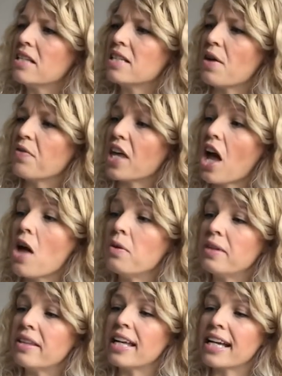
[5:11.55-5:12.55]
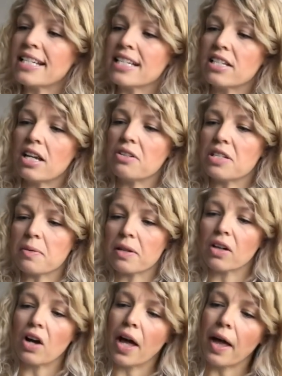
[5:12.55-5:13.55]
So the only thing I did notice when
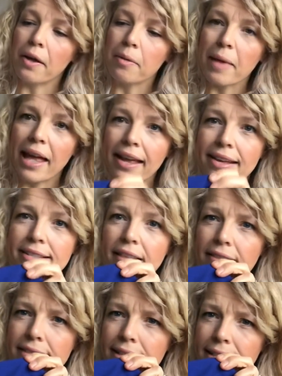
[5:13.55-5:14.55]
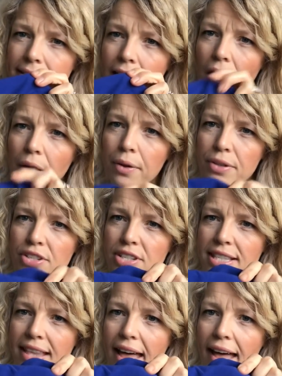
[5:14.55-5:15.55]
I got home is there's a little hole
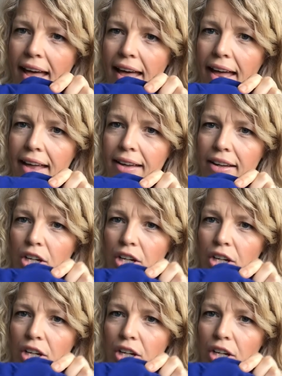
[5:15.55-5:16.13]
just there